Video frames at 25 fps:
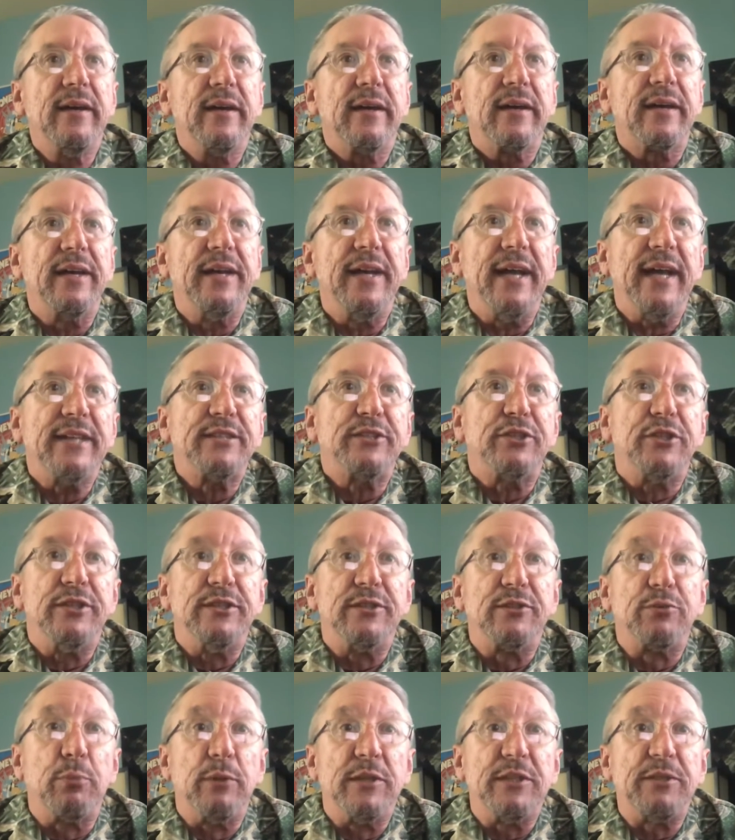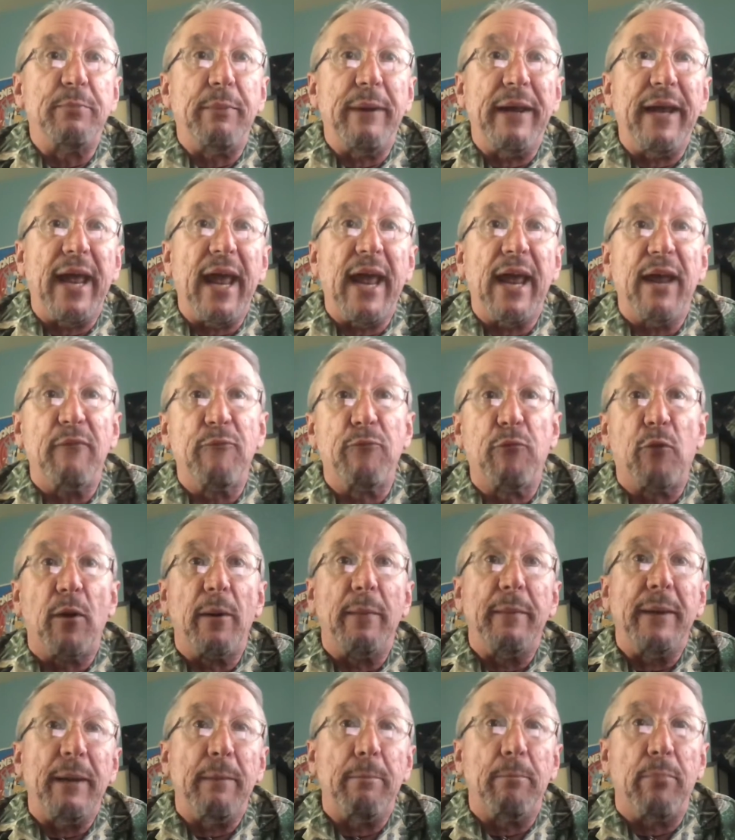Connections which began
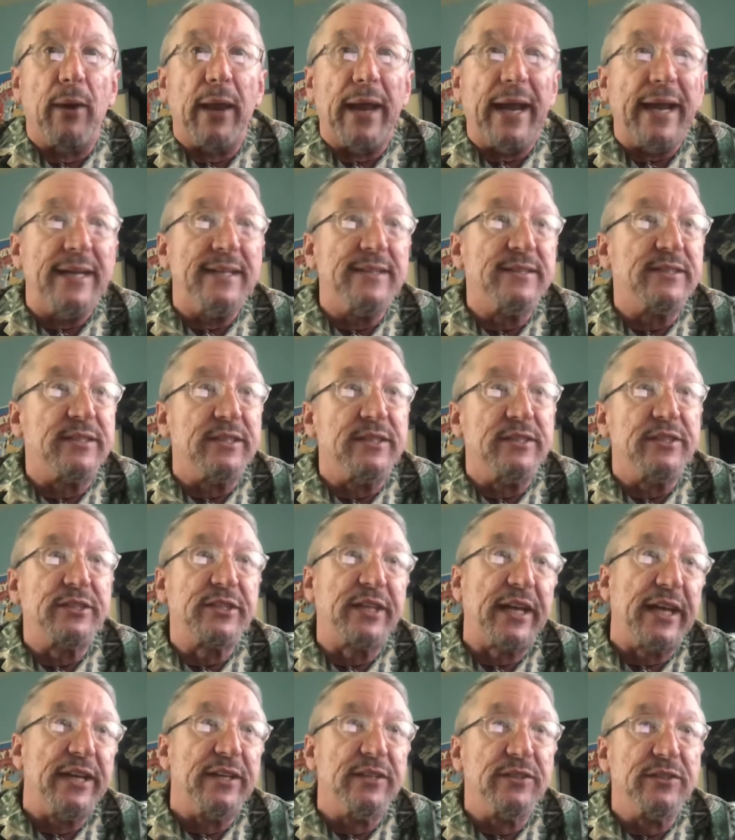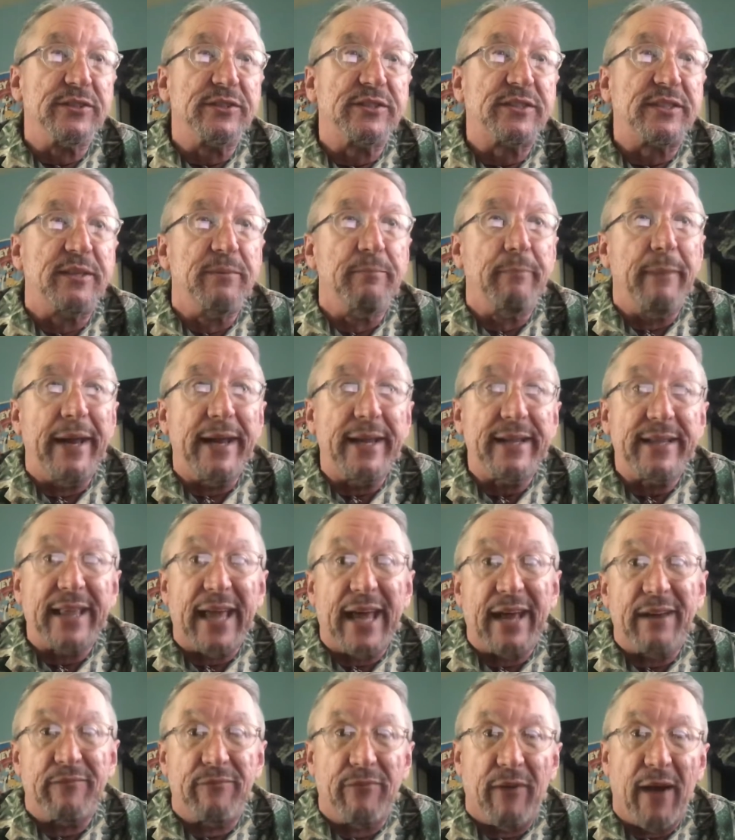forming plans and skills to make
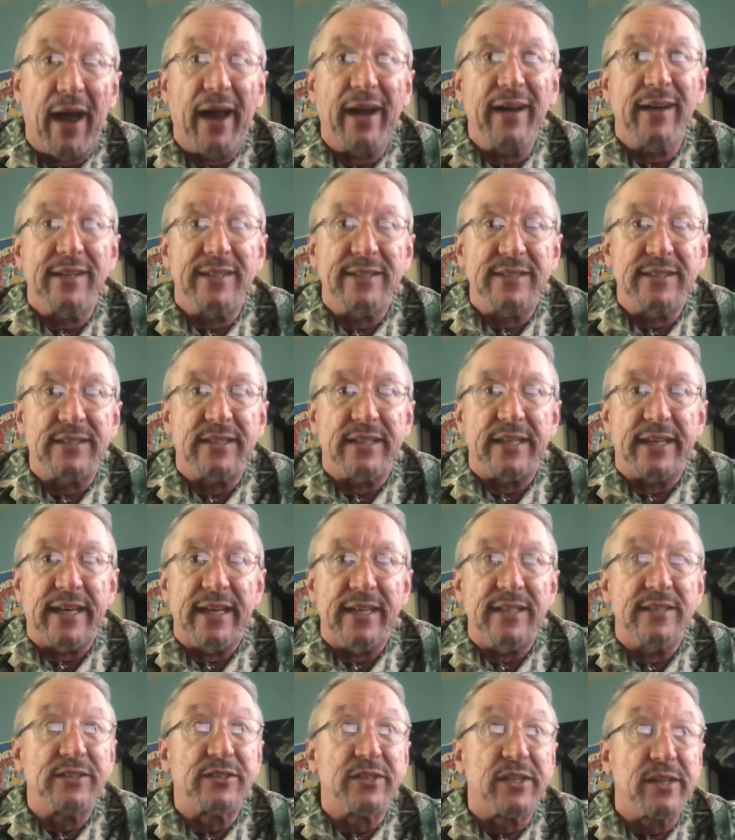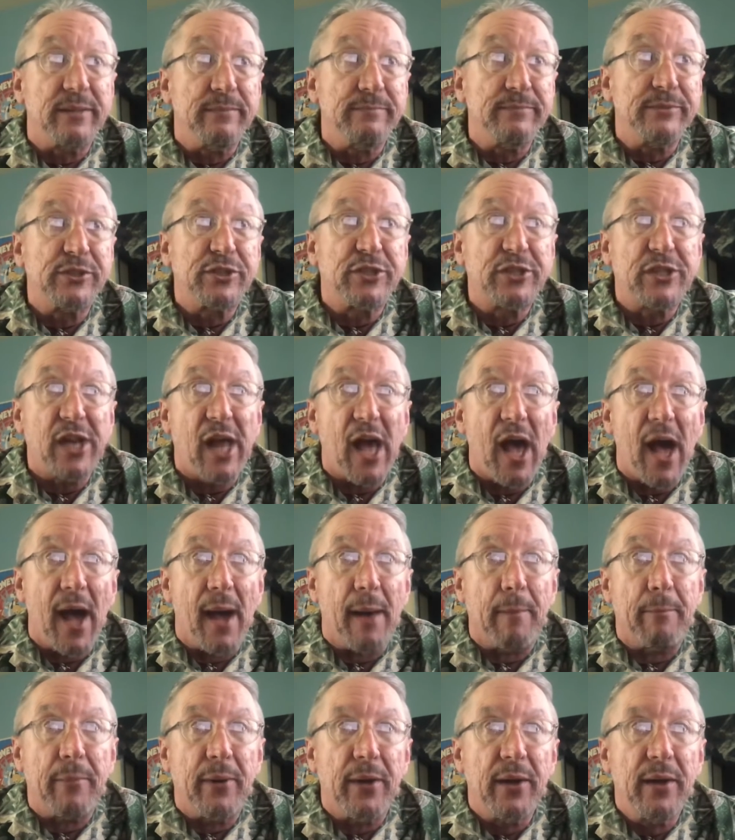that violence against them
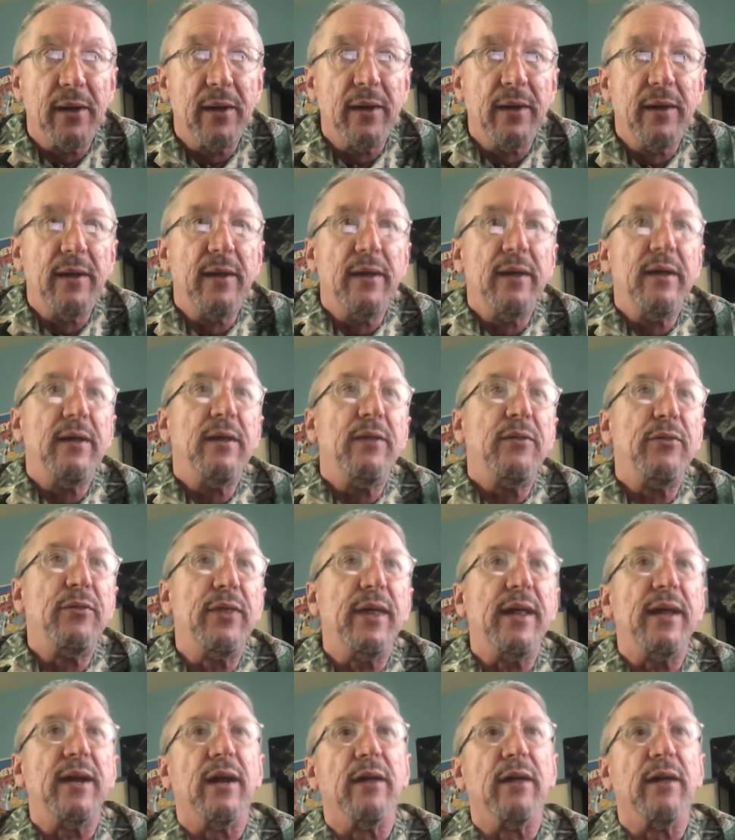stop. Then